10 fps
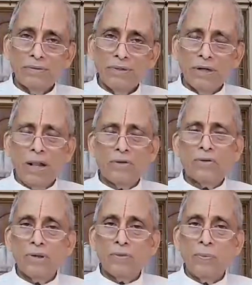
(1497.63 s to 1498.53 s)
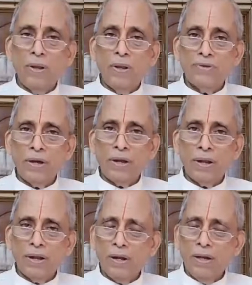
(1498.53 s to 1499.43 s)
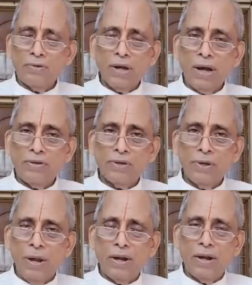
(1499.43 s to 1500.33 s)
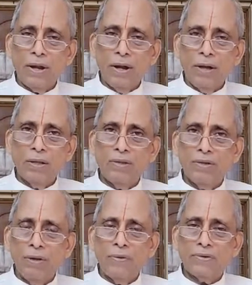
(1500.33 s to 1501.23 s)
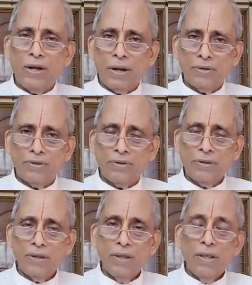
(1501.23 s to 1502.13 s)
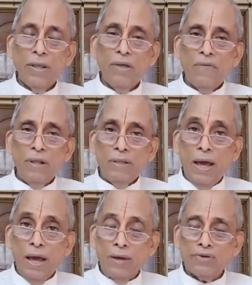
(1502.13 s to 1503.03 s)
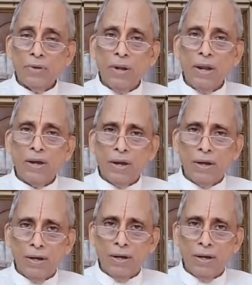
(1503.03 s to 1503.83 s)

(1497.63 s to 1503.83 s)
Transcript: and also the spleen center also gets stimulated. All these lower centers, when they are stimulated,